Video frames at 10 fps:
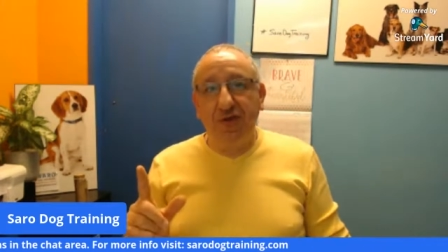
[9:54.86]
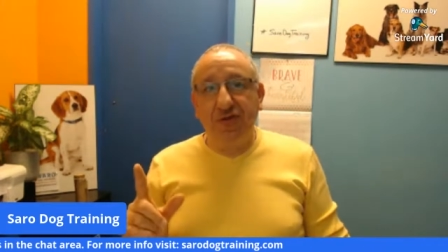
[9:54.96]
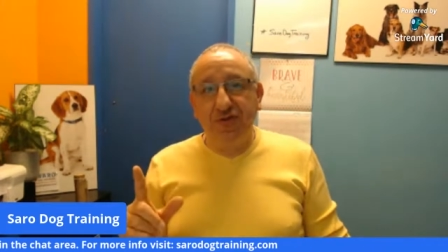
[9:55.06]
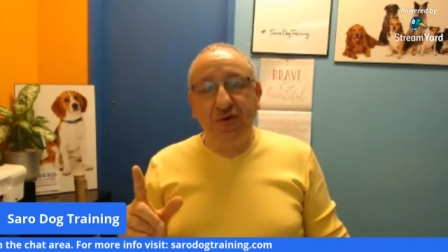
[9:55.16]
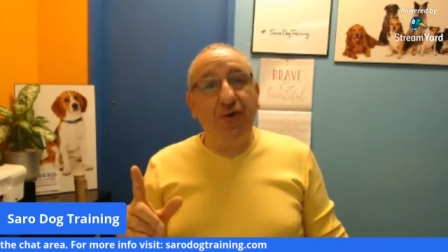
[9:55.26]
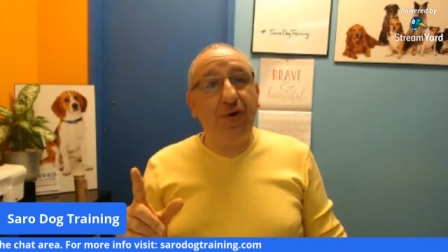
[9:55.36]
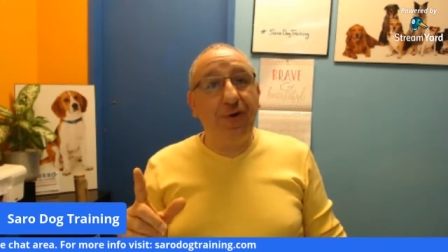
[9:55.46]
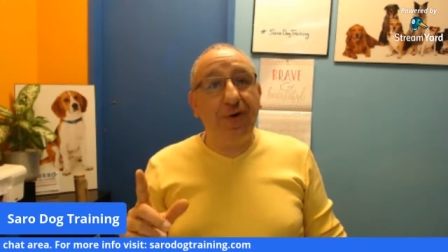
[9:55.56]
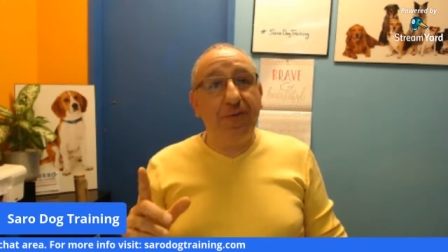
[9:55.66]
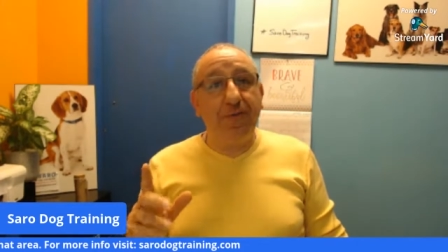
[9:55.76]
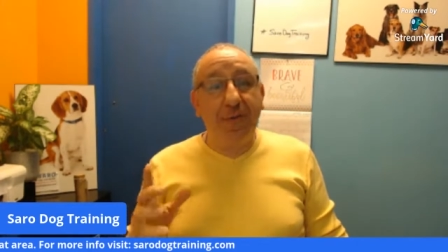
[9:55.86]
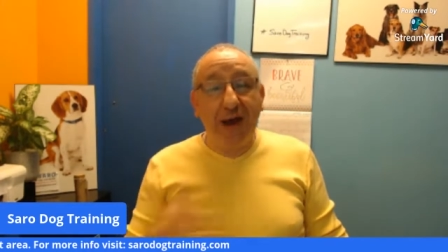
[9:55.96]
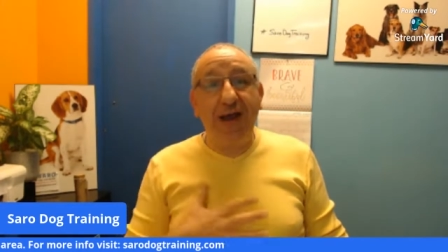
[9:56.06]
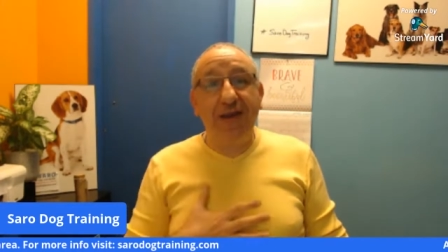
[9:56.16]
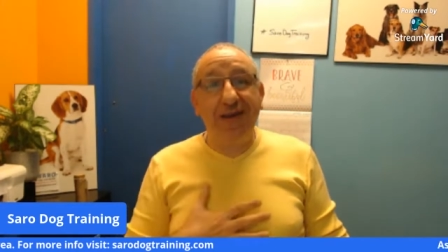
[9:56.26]
So,
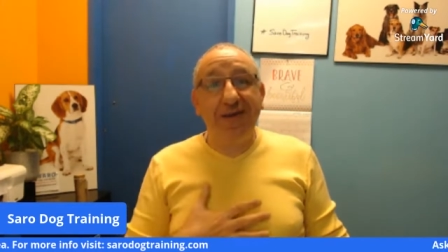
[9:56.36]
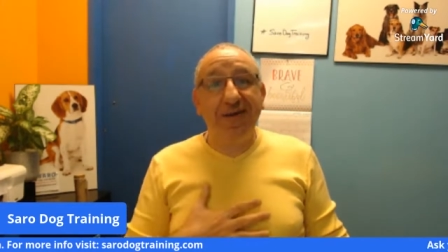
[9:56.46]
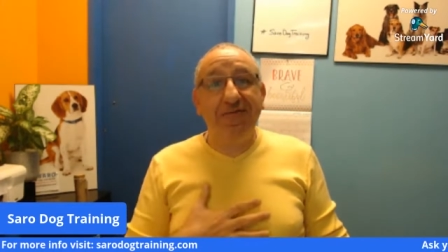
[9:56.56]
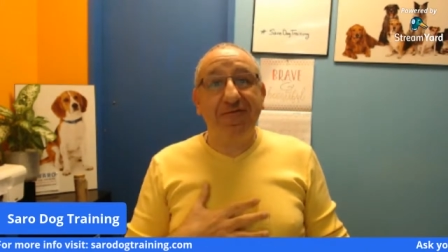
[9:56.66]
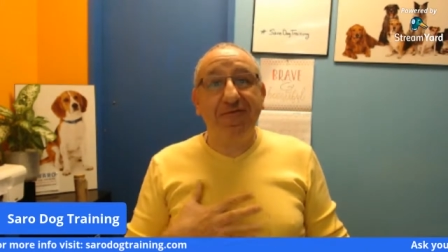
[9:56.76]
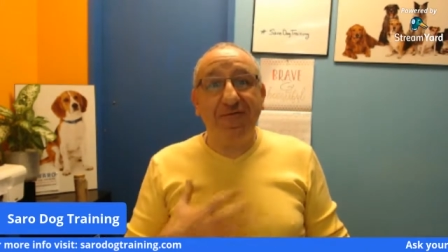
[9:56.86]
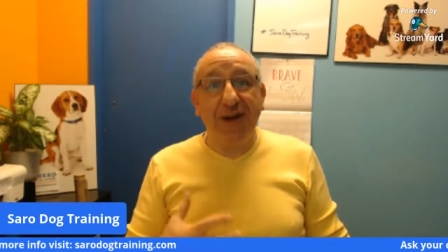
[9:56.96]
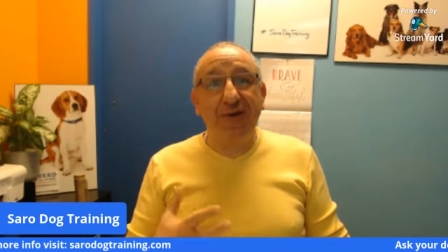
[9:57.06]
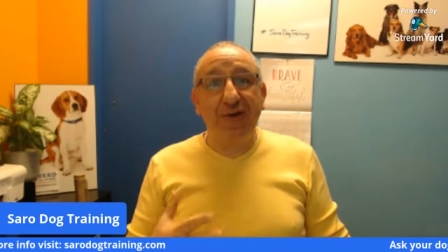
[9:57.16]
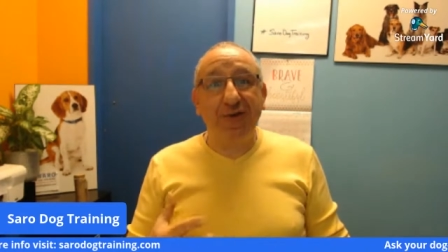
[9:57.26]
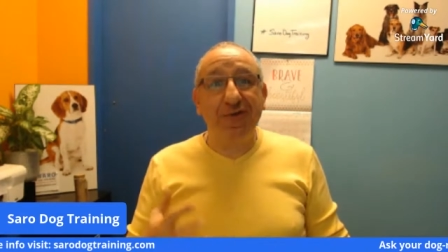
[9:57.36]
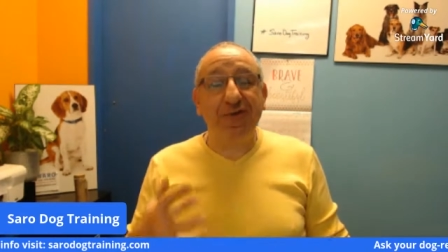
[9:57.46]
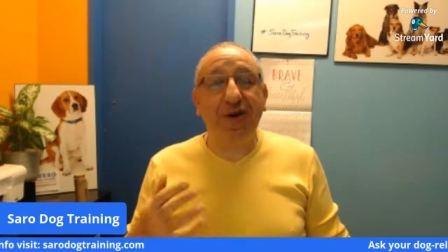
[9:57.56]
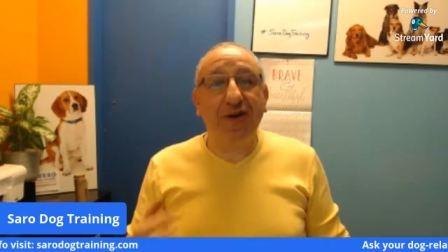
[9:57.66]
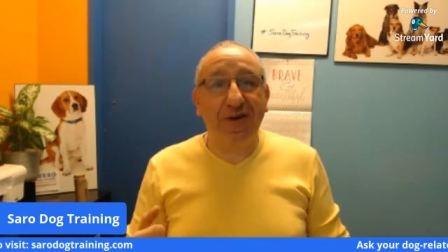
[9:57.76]
my fellow
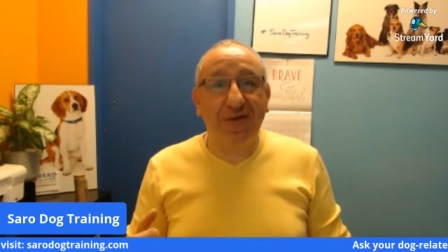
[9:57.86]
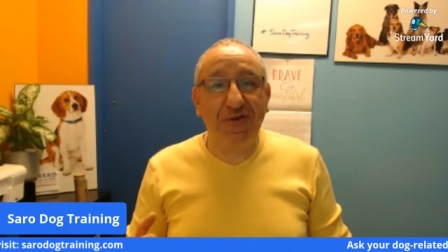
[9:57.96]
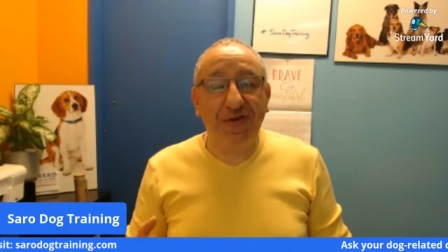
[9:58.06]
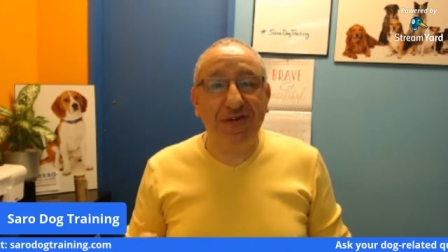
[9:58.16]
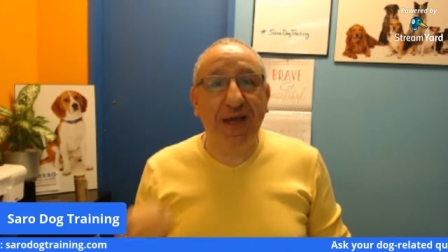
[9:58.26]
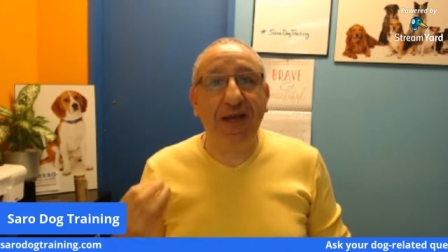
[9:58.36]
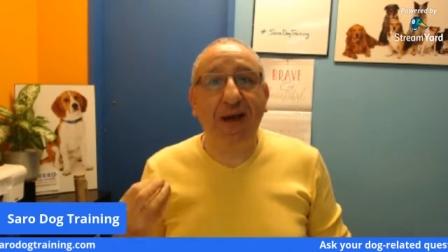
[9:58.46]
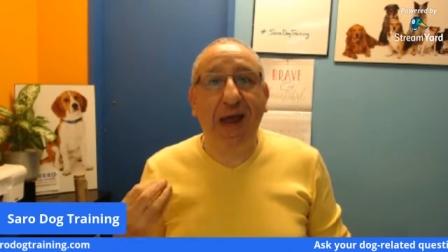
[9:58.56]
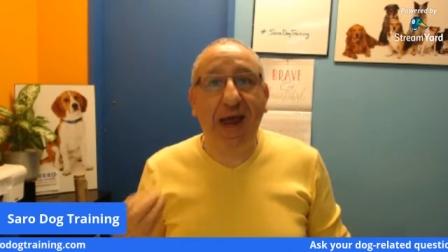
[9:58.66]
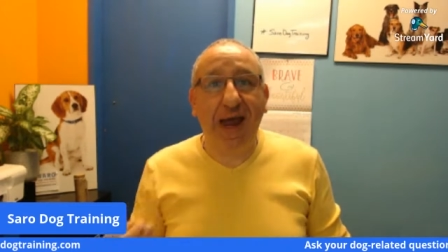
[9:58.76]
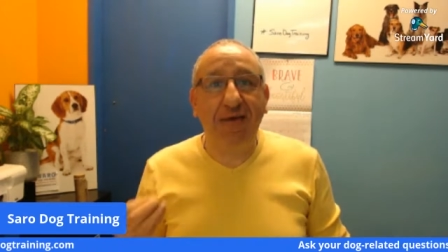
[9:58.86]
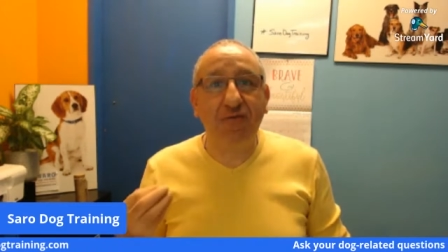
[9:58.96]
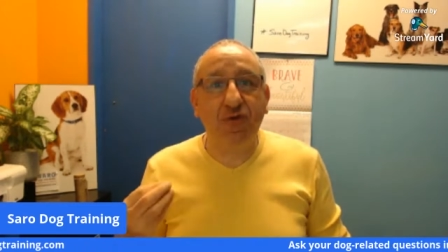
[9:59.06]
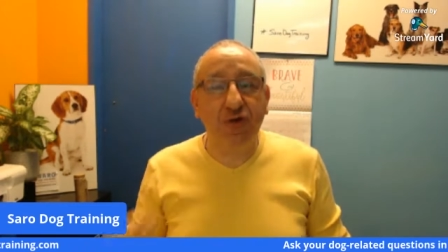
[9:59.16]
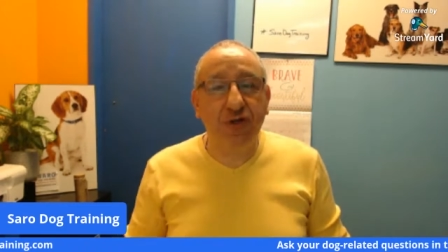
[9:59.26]
dog lovers, I
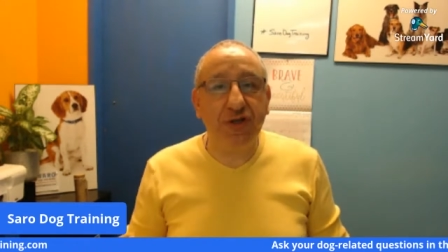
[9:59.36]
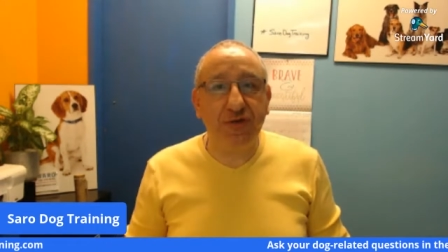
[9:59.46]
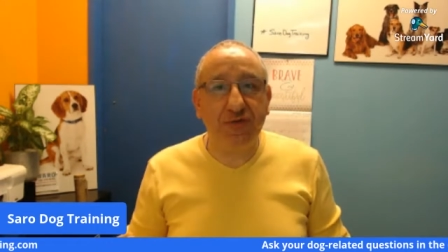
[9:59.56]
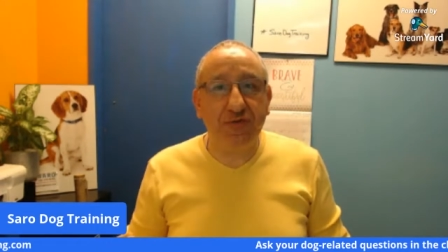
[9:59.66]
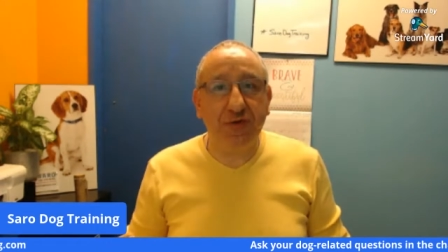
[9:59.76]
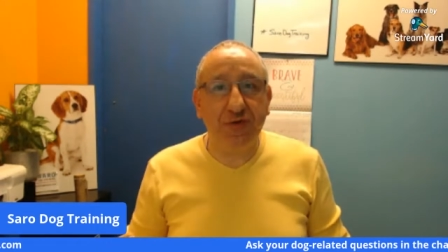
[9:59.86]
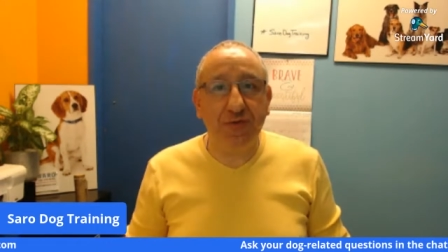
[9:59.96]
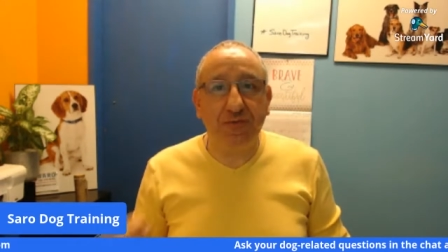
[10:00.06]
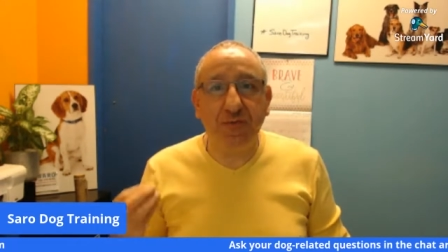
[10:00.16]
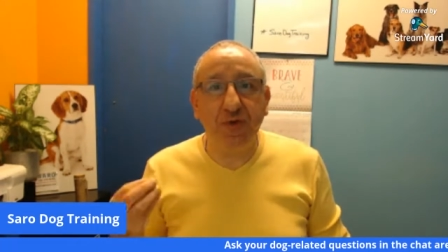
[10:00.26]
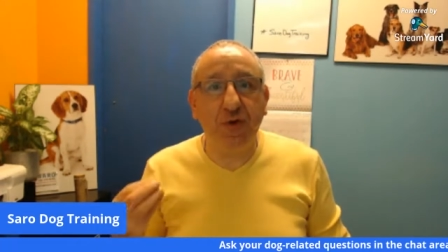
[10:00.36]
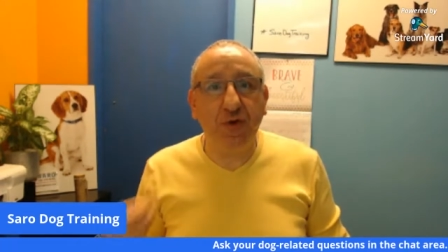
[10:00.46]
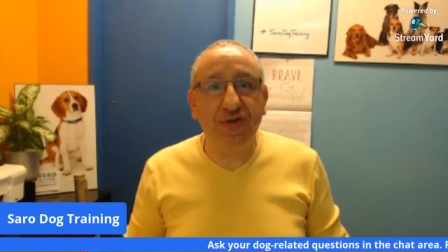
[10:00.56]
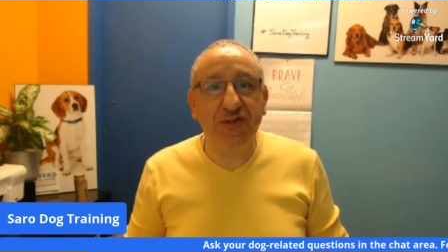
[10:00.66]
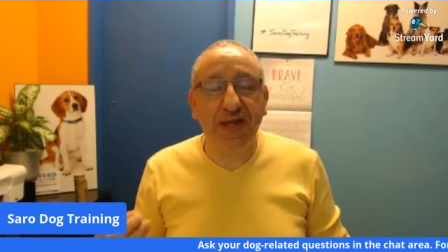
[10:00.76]
have good news for you.
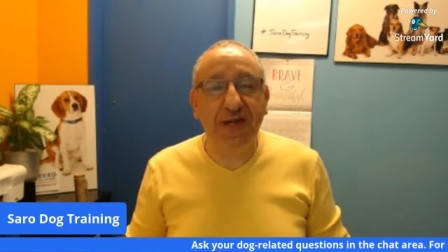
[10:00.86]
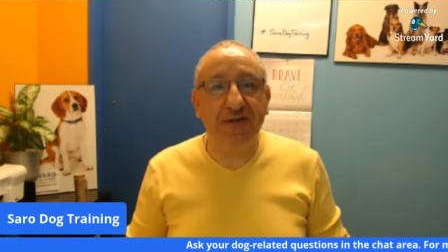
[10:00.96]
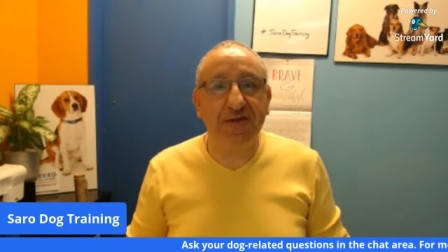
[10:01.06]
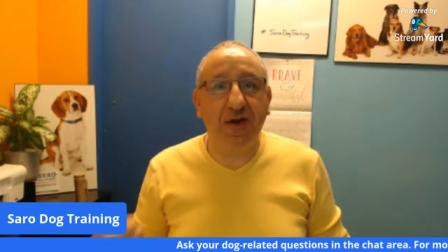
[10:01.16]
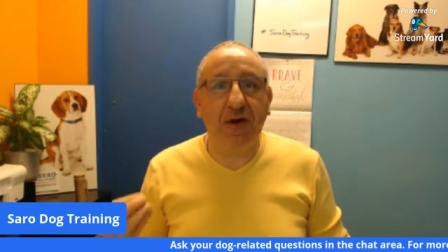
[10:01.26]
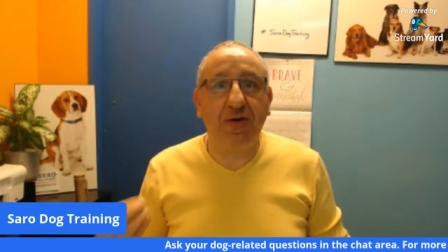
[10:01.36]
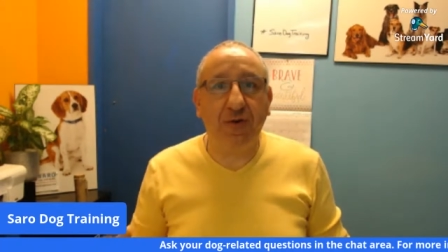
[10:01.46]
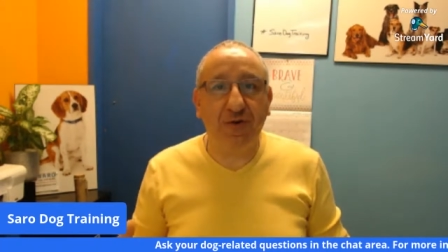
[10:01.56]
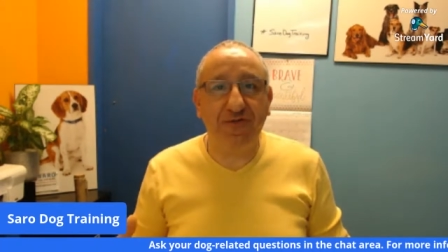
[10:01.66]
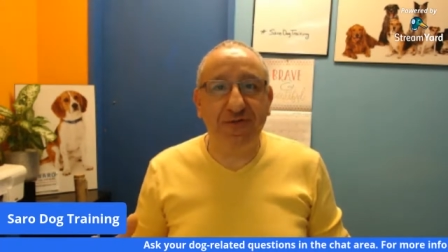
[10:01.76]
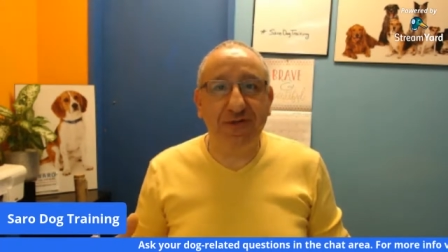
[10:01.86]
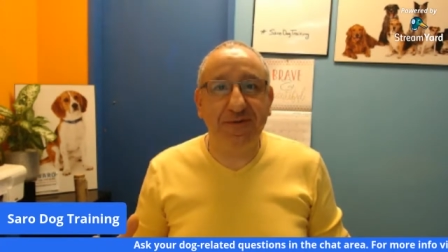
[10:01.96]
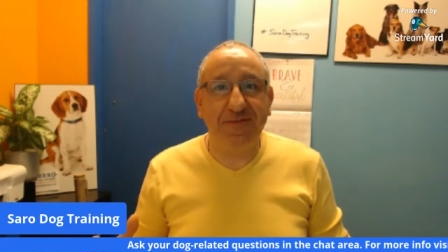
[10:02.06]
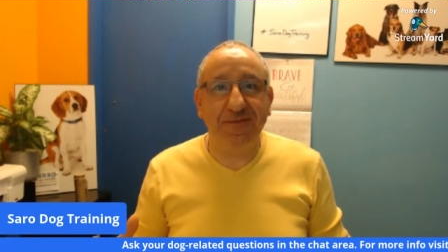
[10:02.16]
Those days are over.